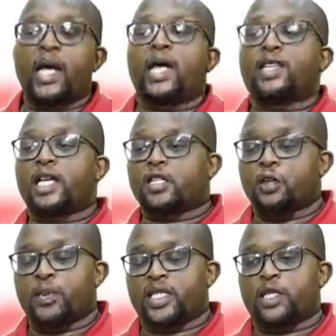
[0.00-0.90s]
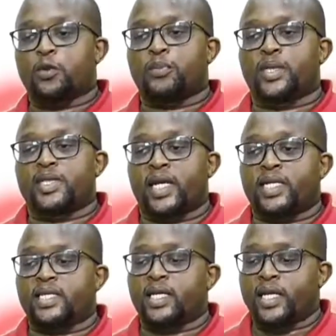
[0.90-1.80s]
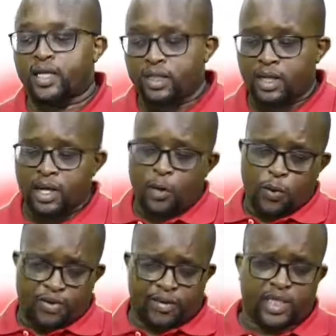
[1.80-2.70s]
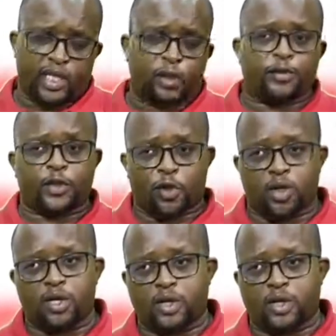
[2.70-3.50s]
and thus your patient will present with features of shock.